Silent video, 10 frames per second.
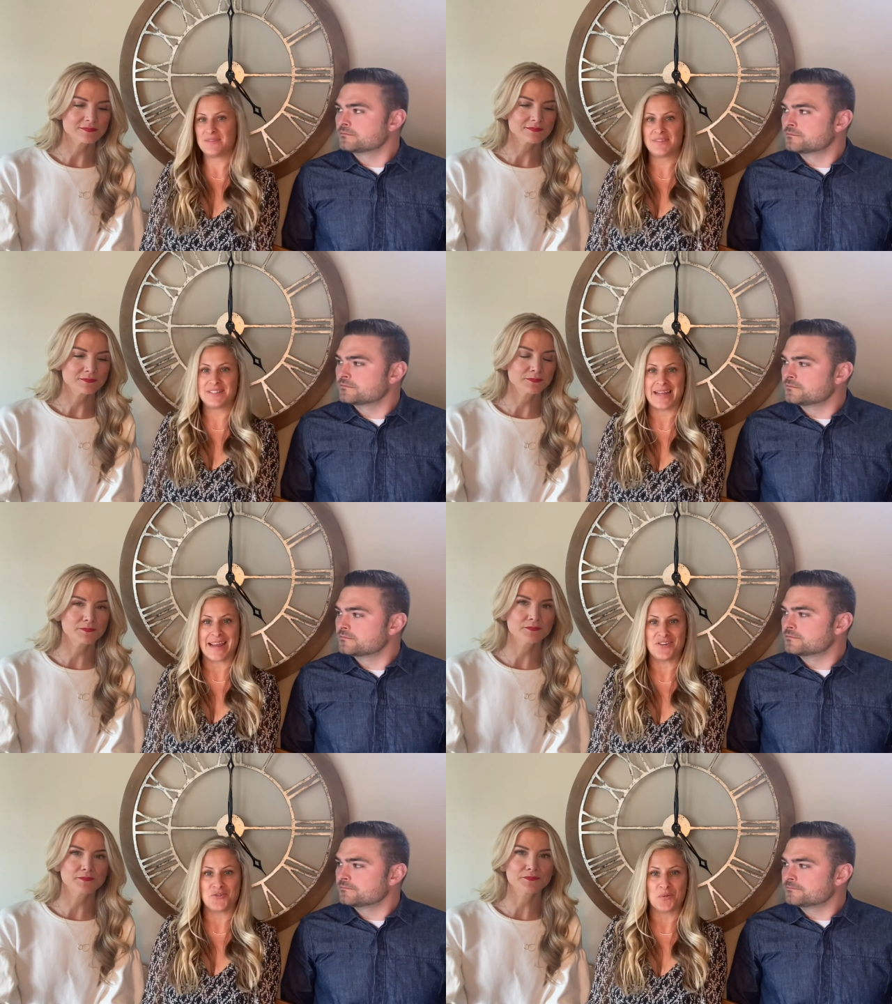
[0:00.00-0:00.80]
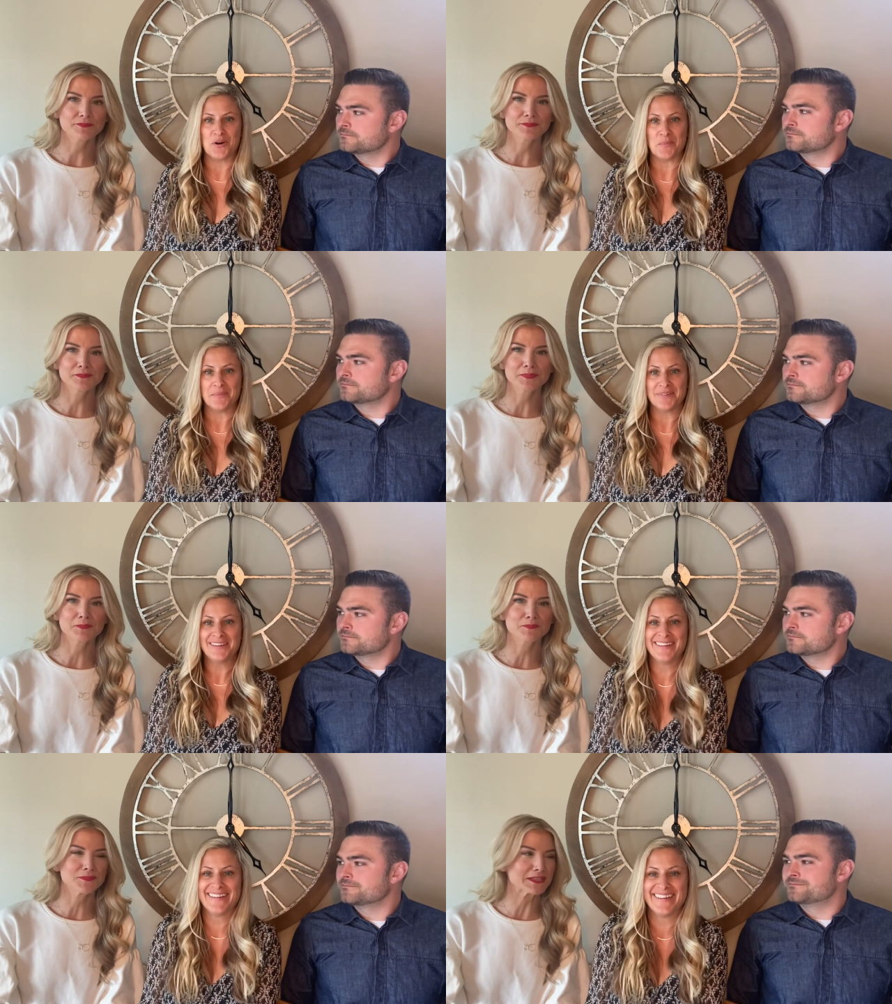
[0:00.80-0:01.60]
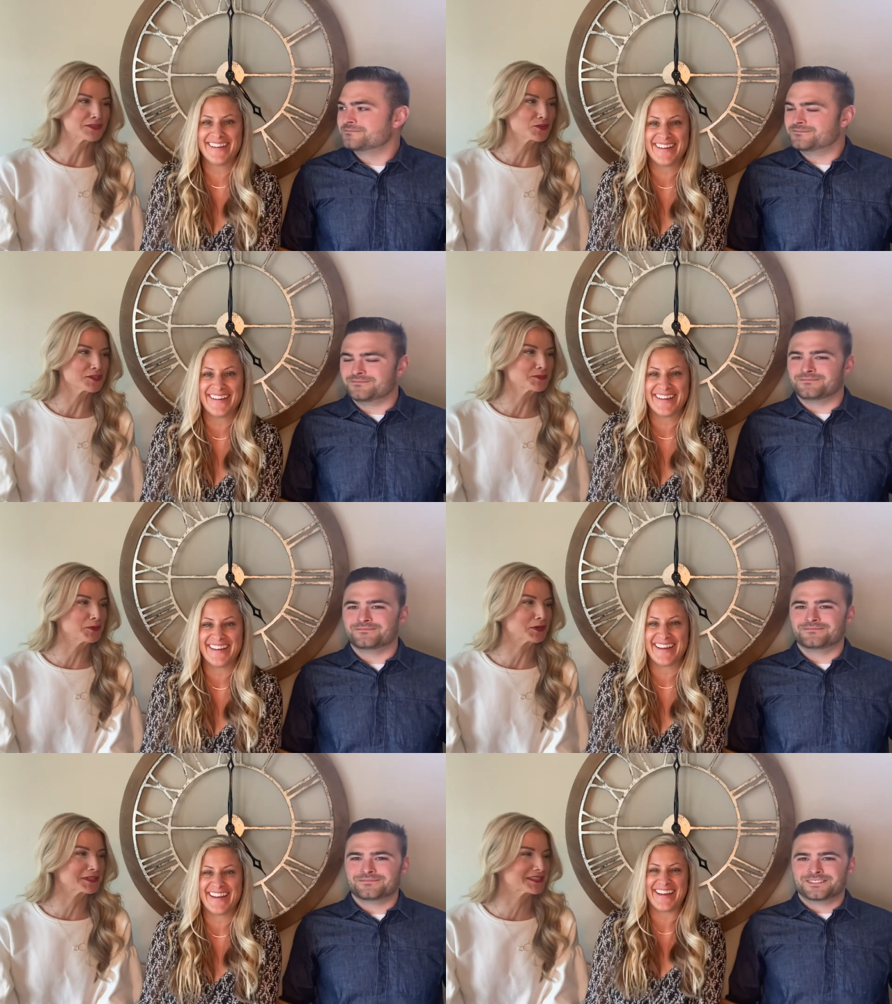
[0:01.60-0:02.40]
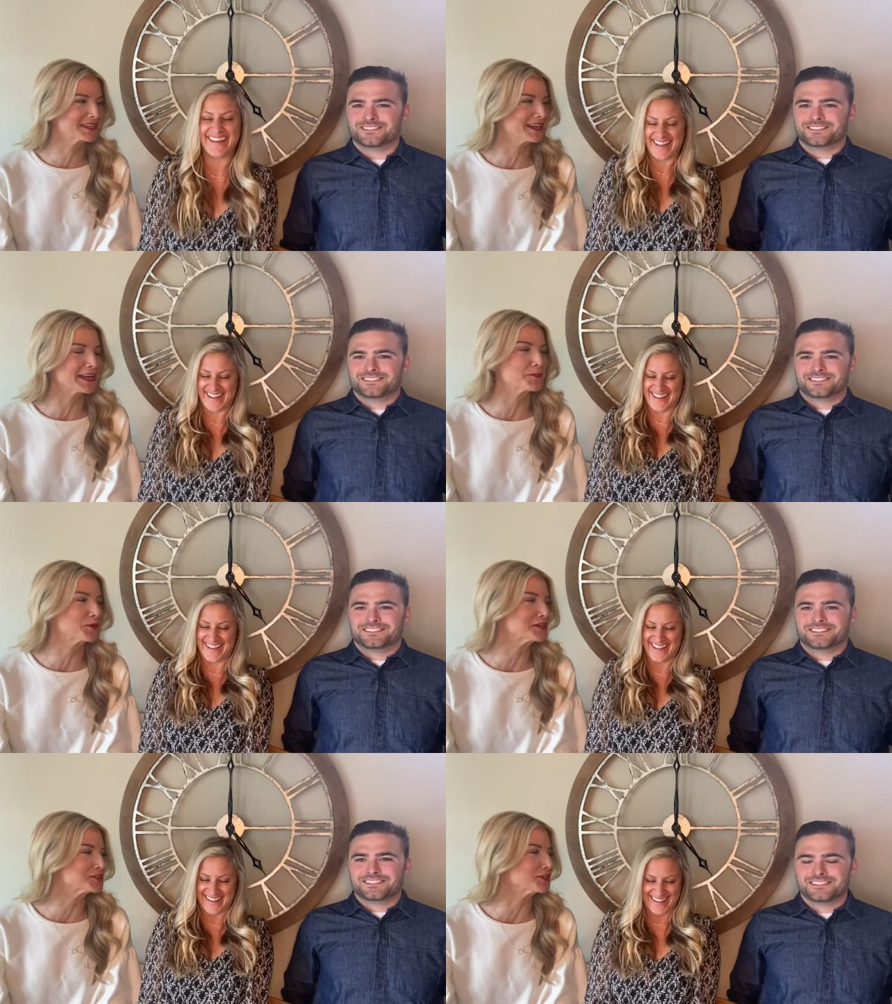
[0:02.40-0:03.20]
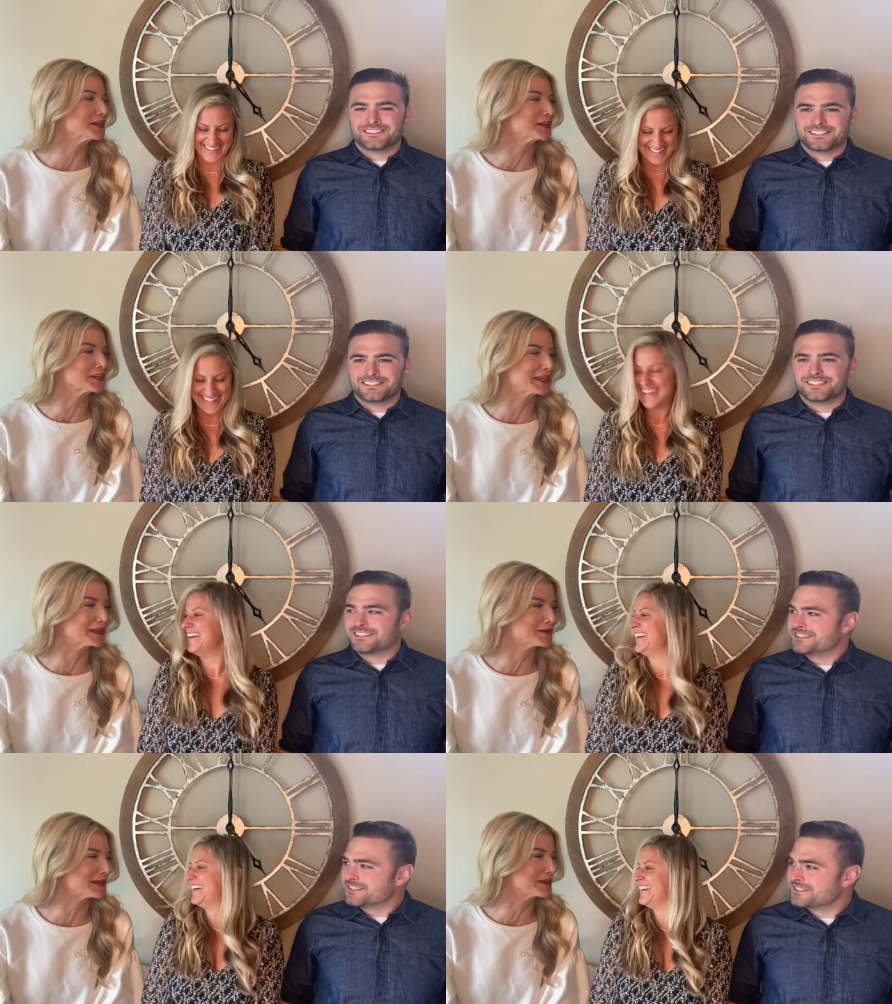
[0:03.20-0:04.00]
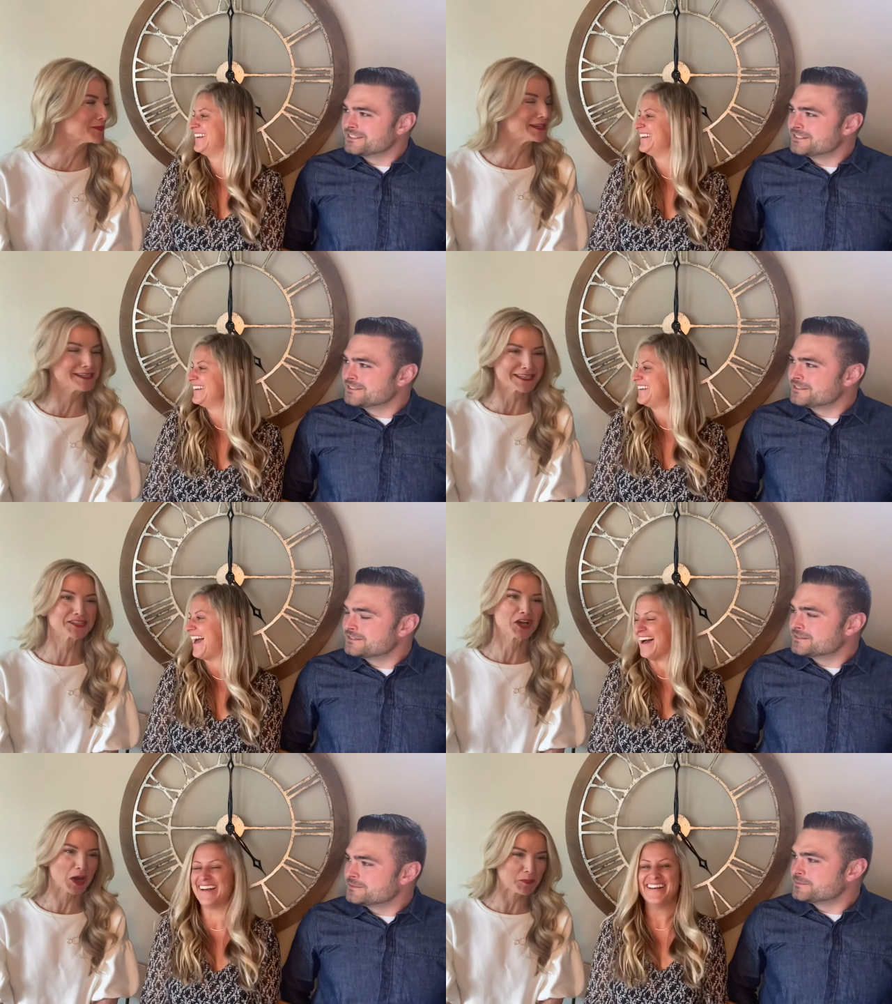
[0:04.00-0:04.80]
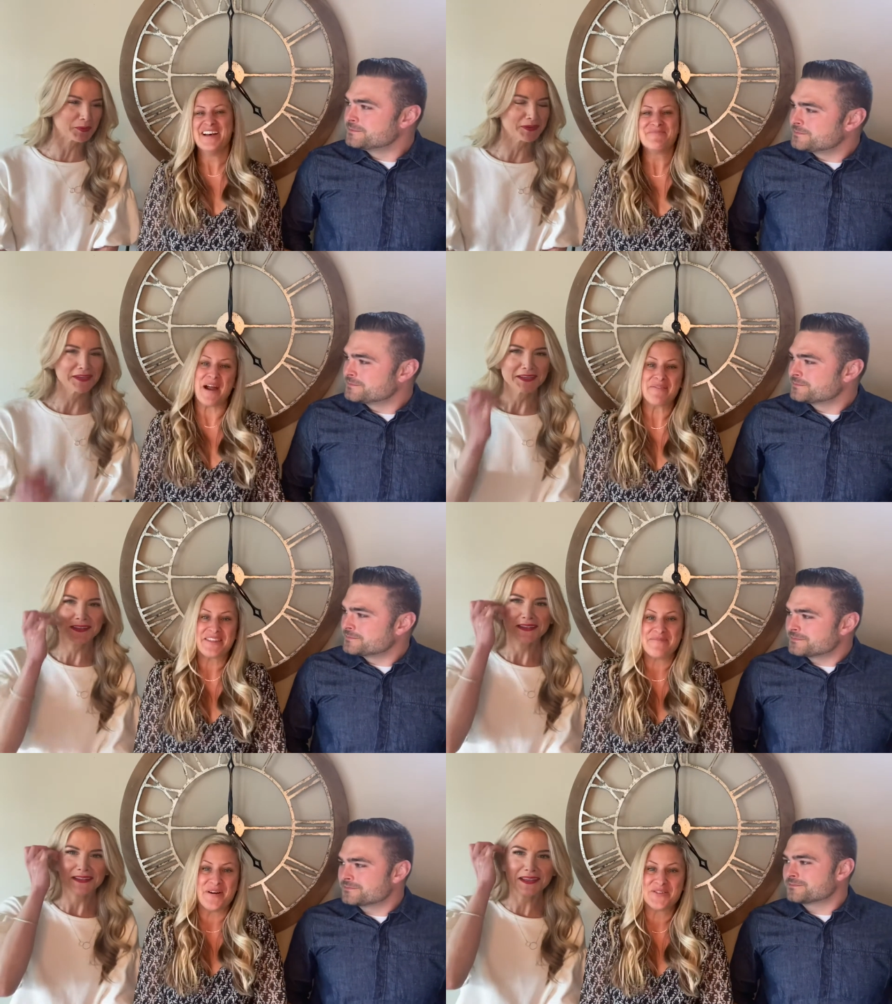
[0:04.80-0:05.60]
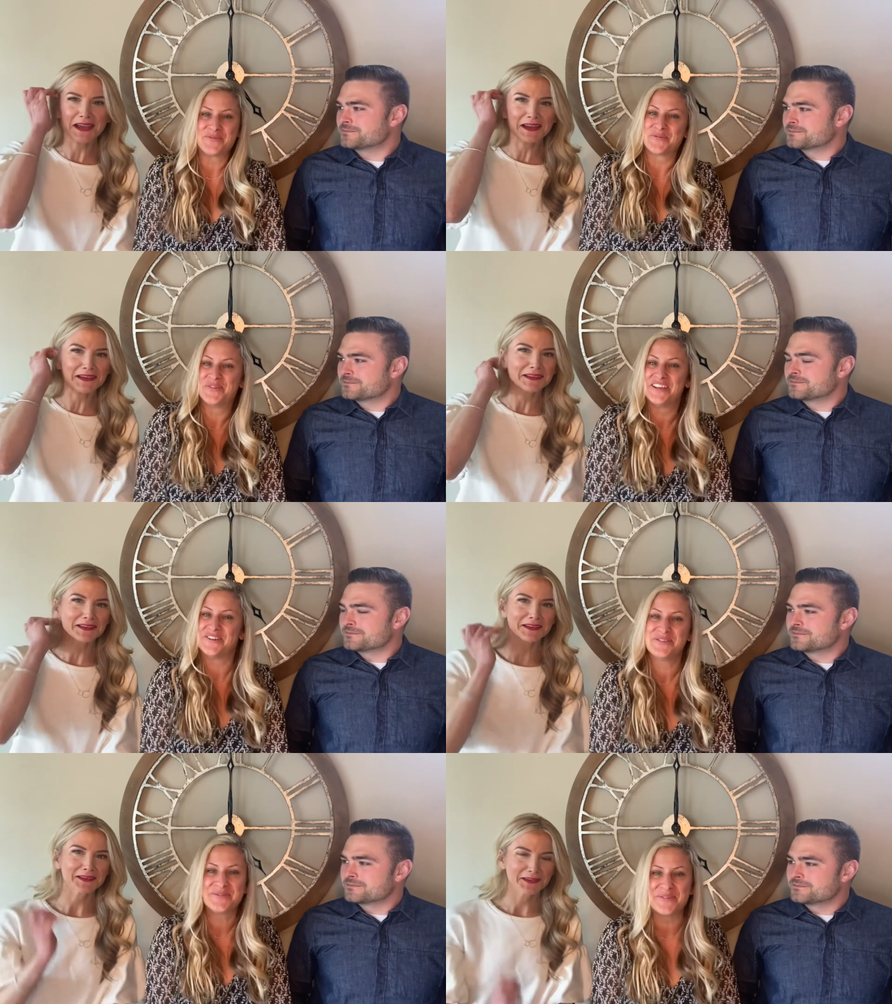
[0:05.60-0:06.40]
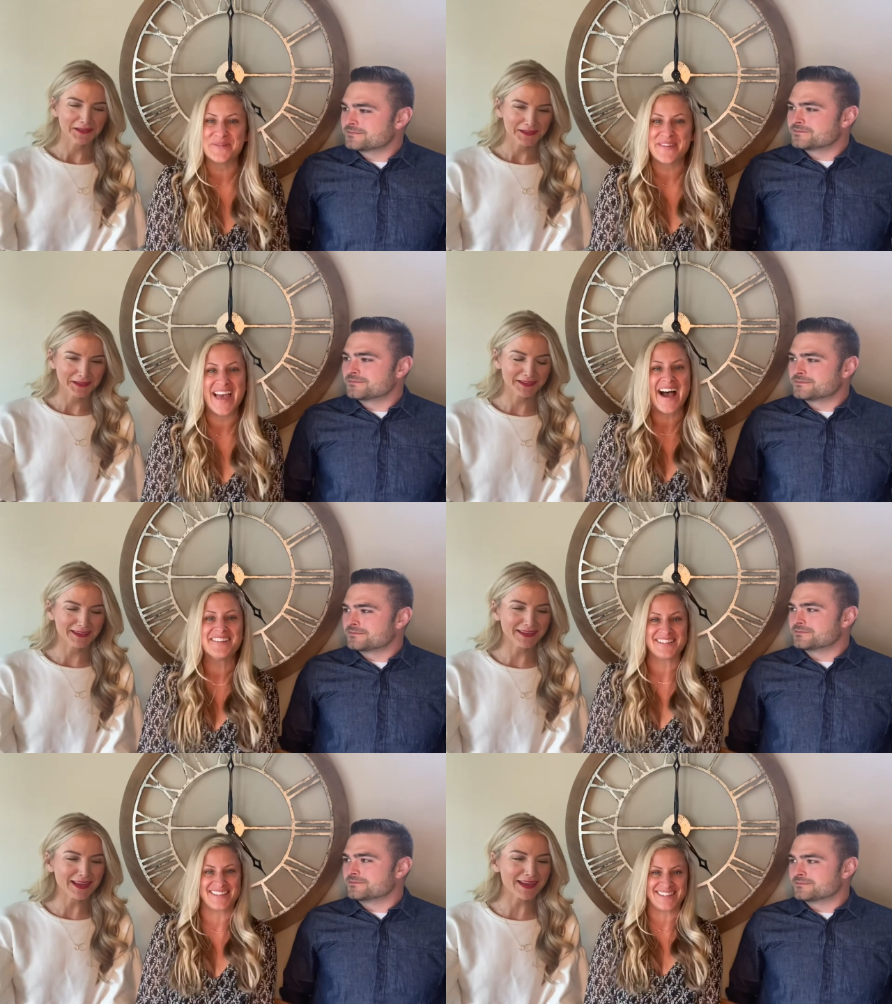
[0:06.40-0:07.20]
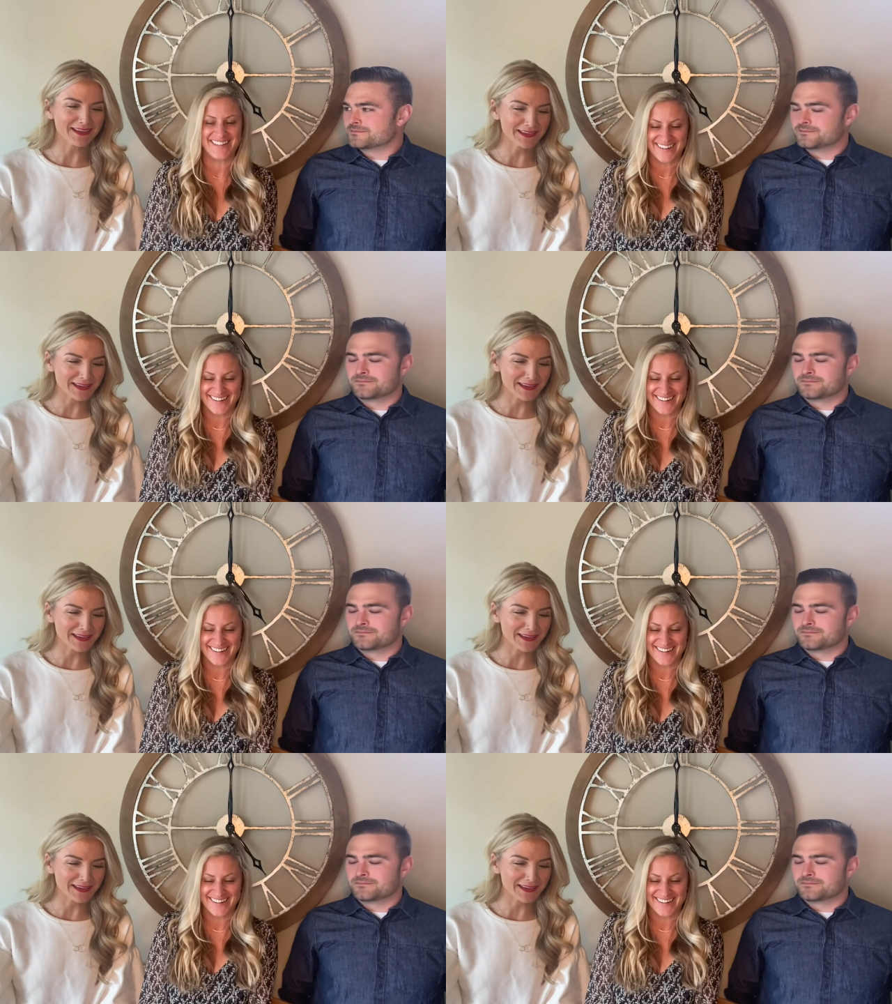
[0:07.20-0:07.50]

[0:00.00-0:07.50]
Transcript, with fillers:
Speaker 1: staged room that
Speaker 2: stores books and a printer and a big desktop. Probably the most used room in the house this year.